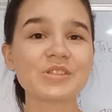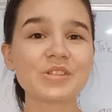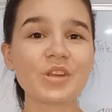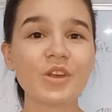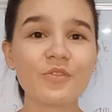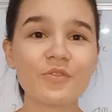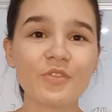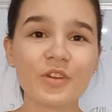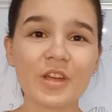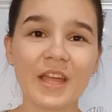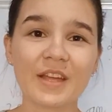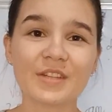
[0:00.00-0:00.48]
don't
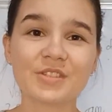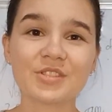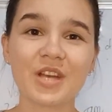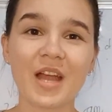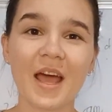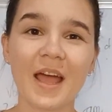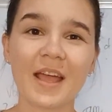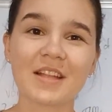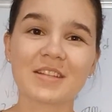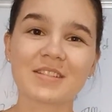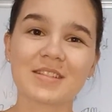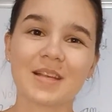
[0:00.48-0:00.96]
forget to
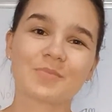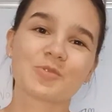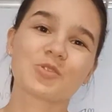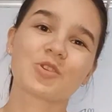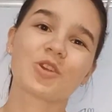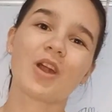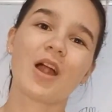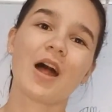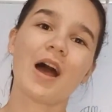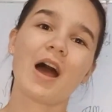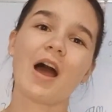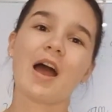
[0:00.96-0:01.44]
like and
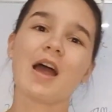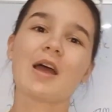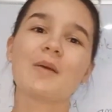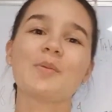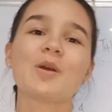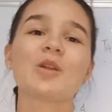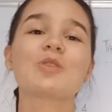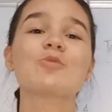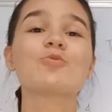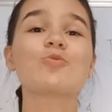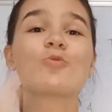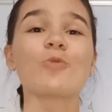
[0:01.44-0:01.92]
subscribe.
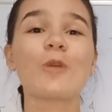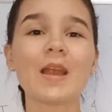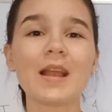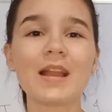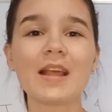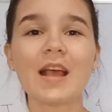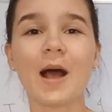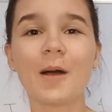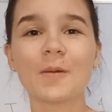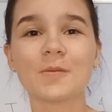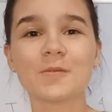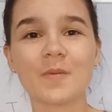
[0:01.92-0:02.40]
It really
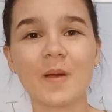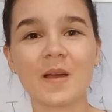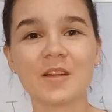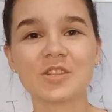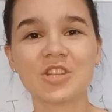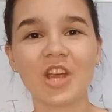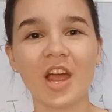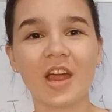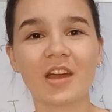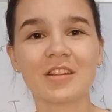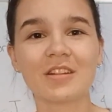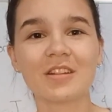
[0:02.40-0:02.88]
helps my
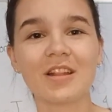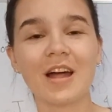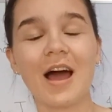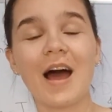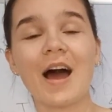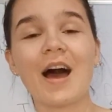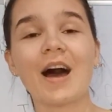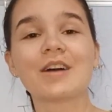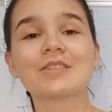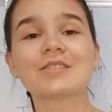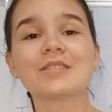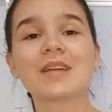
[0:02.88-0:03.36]
channel
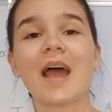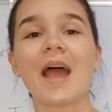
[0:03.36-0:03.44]
out,